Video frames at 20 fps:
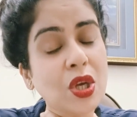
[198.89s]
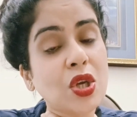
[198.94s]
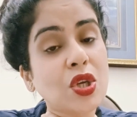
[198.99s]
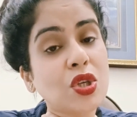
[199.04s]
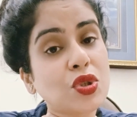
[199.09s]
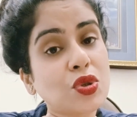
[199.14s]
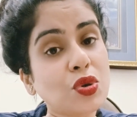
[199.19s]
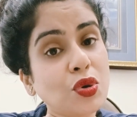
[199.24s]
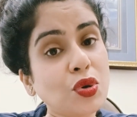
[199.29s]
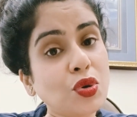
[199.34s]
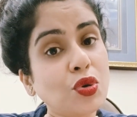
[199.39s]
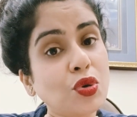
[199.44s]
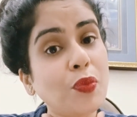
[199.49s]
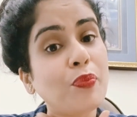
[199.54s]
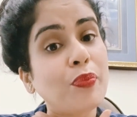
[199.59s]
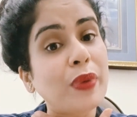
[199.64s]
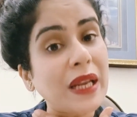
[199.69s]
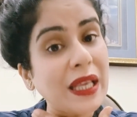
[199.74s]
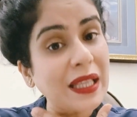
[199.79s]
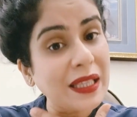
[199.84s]
So to
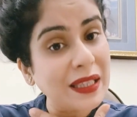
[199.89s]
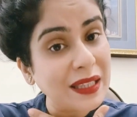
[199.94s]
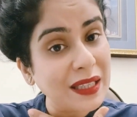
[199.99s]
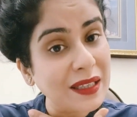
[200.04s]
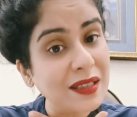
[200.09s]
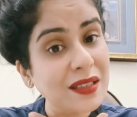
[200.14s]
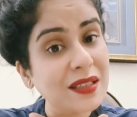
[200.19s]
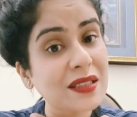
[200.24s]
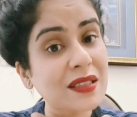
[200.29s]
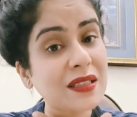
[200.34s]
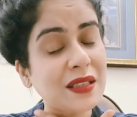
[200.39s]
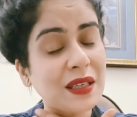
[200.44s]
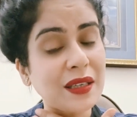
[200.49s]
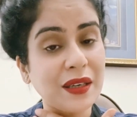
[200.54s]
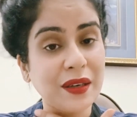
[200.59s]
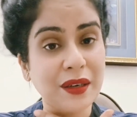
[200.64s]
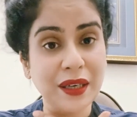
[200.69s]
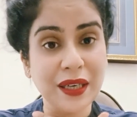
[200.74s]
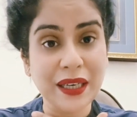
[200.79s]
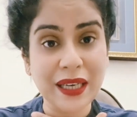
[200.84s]
bring the
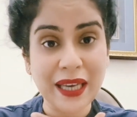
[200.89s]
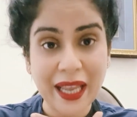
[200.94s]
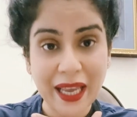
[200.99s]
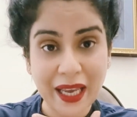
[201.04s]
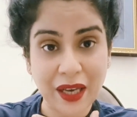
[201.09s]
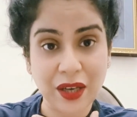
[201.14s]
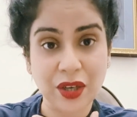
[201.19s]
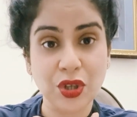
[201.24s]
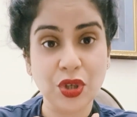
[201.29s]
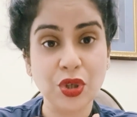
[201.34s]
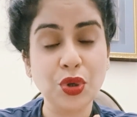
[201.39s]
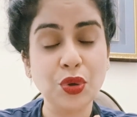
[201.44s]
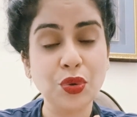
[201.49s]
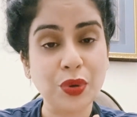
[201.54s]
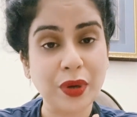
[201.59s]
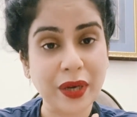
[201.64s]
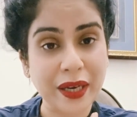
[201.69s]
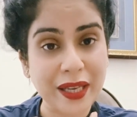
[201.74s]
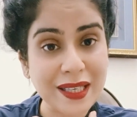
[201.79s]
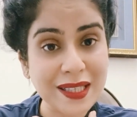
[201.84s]
neck to
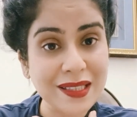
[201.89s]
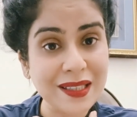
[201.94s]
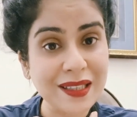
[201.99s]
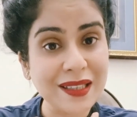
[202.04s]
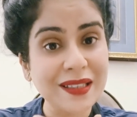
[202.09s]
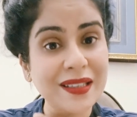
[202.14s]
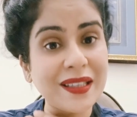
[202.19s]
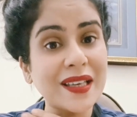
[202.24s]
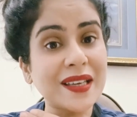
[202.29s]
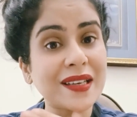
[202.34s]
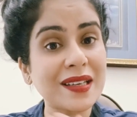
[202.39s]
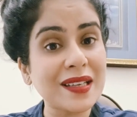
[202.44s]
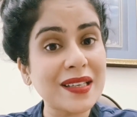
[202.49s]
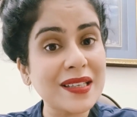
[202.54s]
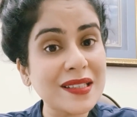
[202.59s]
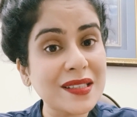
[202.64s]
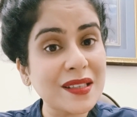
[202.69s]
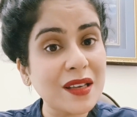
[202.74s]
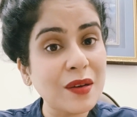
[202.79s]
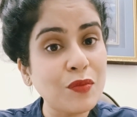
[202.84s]
rest, there
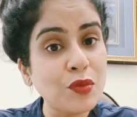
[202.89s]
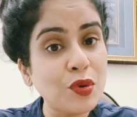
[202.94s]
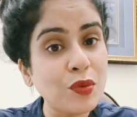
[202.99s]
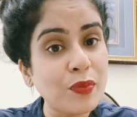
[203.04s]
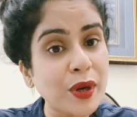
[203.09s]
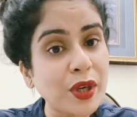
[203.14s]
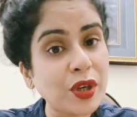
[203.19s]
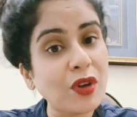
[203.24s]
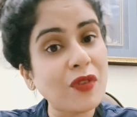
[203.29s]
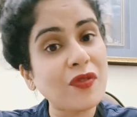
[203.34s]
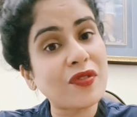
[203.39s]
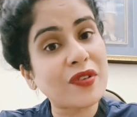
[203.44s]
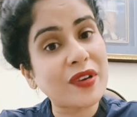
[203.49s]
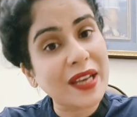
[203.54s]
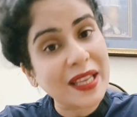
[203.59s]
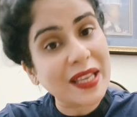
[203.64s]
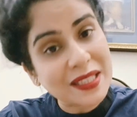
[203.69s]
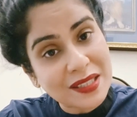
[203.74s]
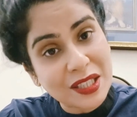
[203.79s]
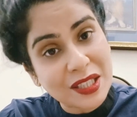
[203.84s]
is a movement of
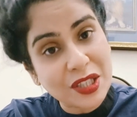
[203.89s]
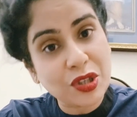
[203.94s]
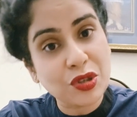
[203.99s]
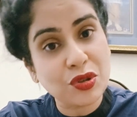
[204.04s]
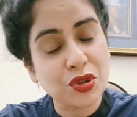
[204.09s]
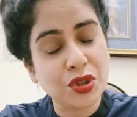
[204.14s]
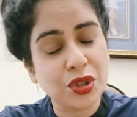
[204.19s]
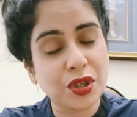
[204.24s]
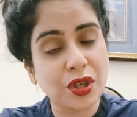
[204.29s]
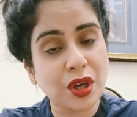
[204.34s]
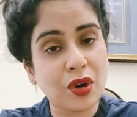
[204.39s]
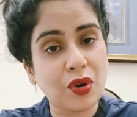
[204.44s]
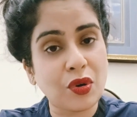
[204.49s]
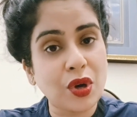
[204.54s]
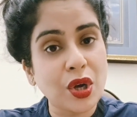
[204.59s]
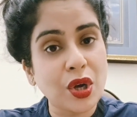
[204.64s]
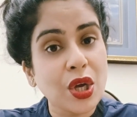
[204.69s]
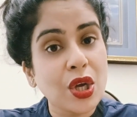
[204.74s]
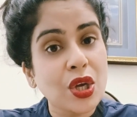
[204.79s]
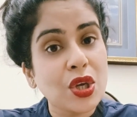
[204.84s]
restitution now.
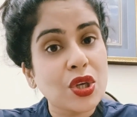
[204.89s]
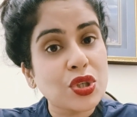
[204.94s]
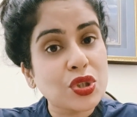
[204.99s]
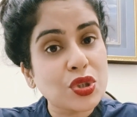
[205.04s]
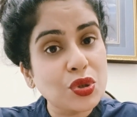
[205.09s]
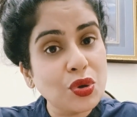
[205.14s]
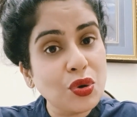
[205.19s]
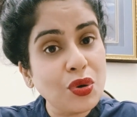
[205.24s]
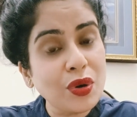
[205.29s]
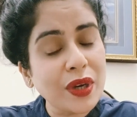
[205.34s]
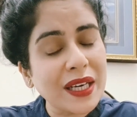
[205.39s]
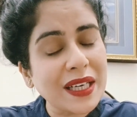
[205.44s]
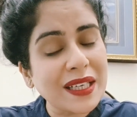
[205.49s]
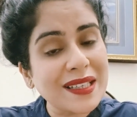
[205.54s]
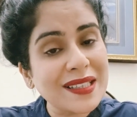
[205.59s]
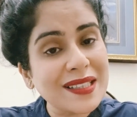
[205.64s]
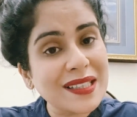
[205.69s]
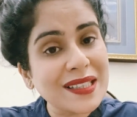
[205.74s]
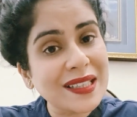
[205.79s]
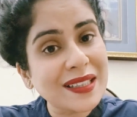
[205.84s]
So it
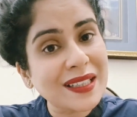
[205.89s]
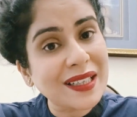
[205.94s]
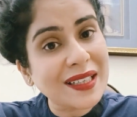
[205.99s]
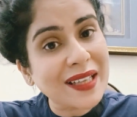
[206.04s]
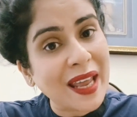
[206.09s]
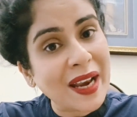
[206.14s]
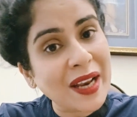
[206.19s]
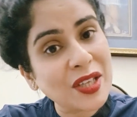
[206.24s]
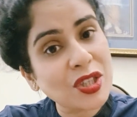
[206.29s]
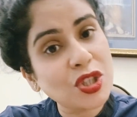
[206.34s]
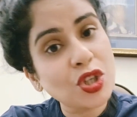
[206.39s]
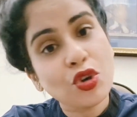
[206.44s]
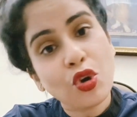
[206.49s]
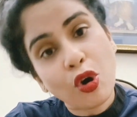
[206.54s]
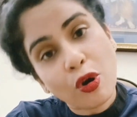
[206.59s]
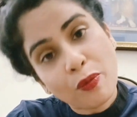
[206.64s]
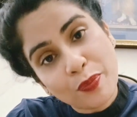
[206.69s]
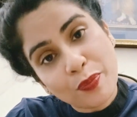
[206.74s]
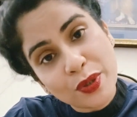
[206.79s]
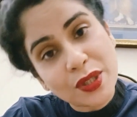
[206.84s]
is in the direction
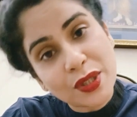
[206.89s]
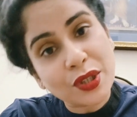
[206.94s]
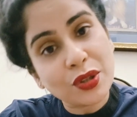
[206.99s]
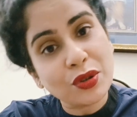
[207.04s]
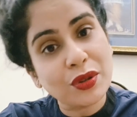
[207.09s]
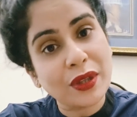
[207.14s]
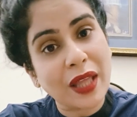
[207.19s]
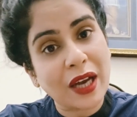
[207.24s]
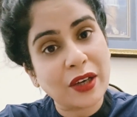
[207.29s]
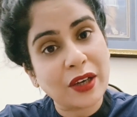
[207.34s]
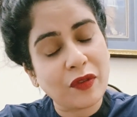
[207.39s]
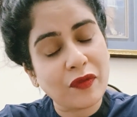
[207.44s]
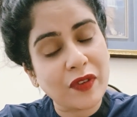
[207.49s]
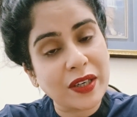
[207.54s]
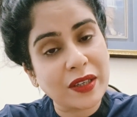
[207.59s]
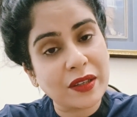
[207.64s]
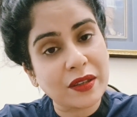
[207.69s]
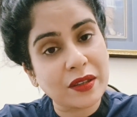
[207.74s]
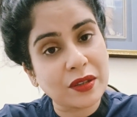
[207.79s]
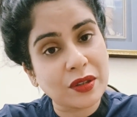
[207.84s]
opposite to that of
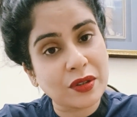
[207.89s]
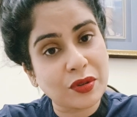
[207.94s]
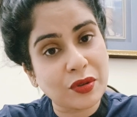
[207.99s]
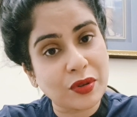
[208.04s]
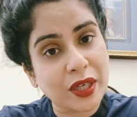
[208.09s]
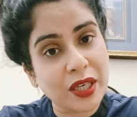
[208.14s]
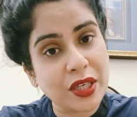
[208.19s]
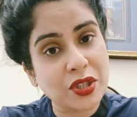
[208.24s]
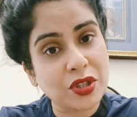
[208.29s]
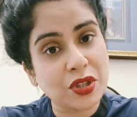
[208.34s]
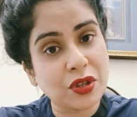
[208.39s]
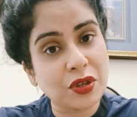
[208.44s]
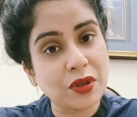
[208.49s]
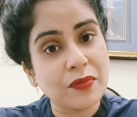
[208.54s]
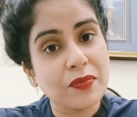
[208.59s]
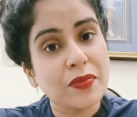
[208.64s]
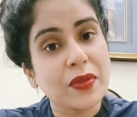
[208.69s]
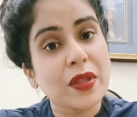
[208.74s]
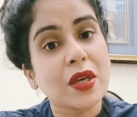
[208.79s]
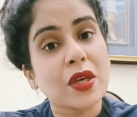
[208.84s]
internal rotation.
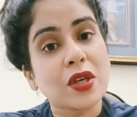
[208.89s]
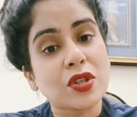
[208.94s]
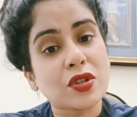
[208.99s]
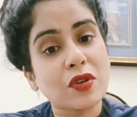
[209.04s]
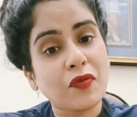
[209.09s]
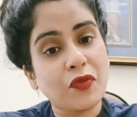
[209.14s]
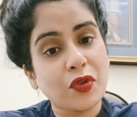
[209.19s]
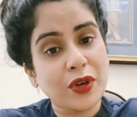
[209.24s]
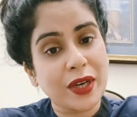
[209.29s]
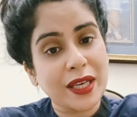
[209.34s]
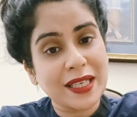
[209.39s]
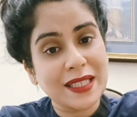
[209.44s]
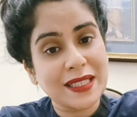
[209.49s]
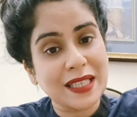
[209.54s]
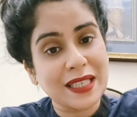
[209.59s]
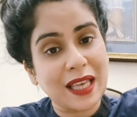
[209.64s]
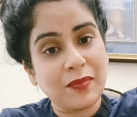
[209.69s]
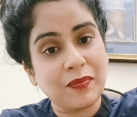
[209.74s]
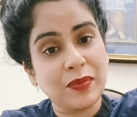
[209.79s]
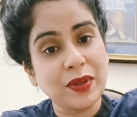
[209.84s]
So for
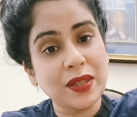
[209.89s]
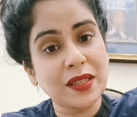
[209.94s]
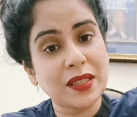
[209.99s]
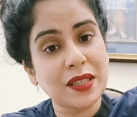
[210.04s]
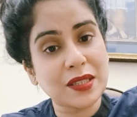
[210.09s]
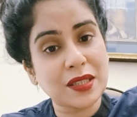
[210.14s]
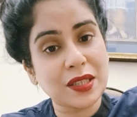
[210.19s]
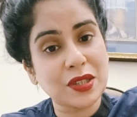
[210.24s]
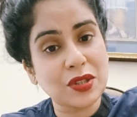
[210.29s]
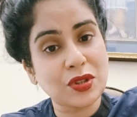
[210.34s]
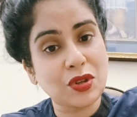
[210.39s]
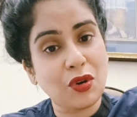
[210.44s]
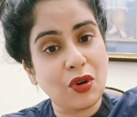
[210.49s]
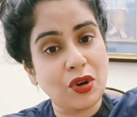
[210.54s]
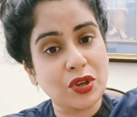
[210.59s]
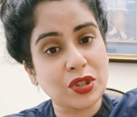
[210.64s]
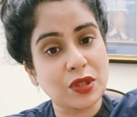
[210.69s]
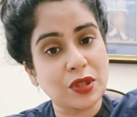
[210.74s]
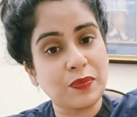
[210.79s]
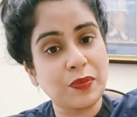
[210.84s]
example, this is the
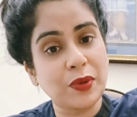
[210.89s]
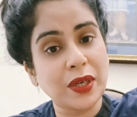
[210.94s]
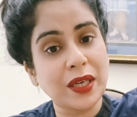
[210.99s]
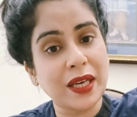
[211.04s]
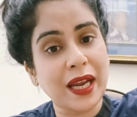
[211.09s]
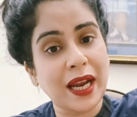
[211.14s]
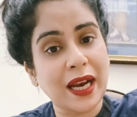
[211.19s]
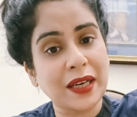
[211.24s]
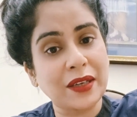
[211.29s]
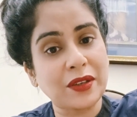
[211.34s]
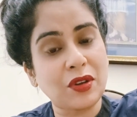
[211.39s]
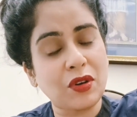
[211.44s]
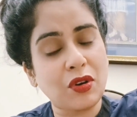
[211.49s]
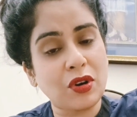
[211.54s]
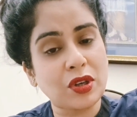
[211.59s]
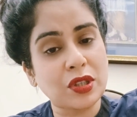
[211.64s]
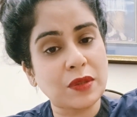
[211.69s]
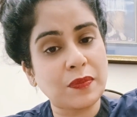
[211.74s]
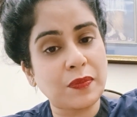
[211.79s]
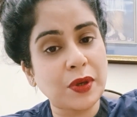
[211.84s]
occiput and the
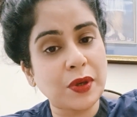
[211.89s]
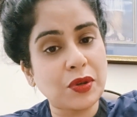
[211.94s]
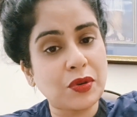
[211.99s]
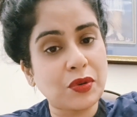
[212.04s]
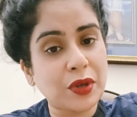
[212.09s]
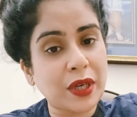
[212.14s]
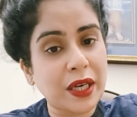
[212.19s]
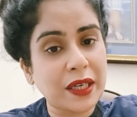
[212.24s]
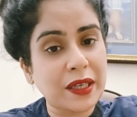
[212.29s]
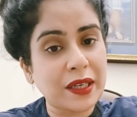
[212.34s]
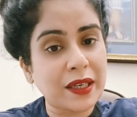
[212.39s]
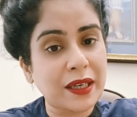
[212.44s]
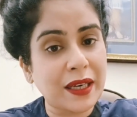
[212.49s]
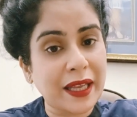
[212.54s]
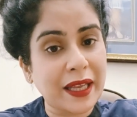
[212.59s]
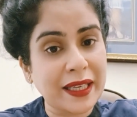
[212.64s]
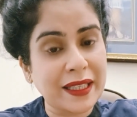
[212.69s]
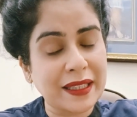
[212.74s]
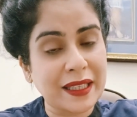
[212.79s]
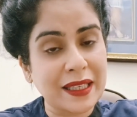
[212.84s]
occiput rotated
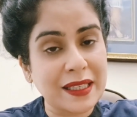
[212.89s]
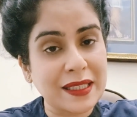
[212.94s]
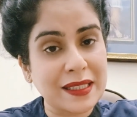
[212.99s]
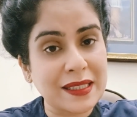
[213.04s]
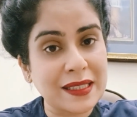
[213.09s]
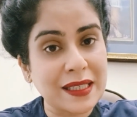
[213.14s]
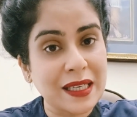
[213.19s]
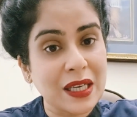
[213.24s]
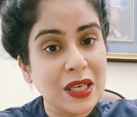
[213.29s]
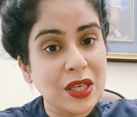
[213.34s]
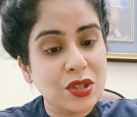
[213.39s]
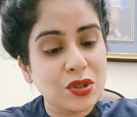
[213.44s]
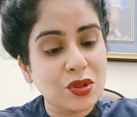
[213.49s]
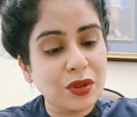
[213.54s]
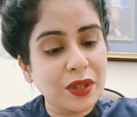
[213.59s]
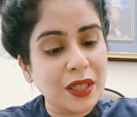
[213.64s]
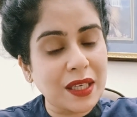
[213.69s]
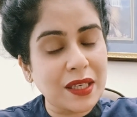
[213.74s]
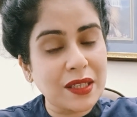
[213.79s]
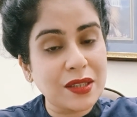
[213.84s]
like this. So
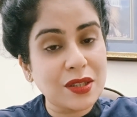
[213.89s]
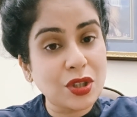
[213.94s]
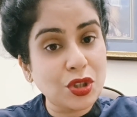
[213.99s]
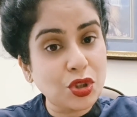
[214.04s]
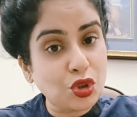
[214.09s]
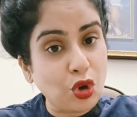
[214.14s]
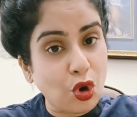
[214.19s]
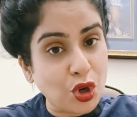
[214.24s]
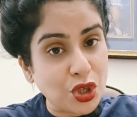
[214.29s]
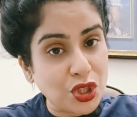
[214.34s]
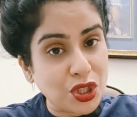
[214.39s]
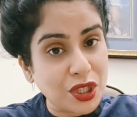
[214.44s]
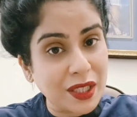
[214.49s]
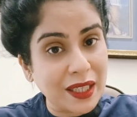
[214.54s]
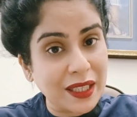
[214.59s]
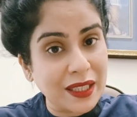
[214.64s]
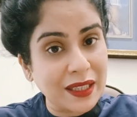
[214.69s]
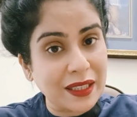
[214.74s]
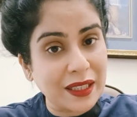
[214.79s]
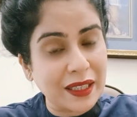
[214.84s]
there is a torsion
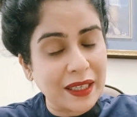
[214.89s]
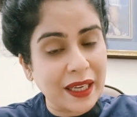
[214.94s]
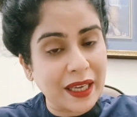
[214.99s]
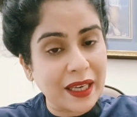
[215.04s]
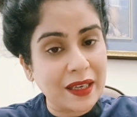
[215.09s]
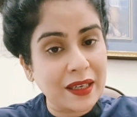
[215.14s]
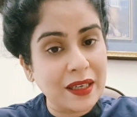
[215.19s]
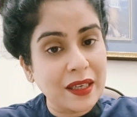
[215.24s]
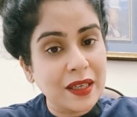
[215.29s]
in the neck.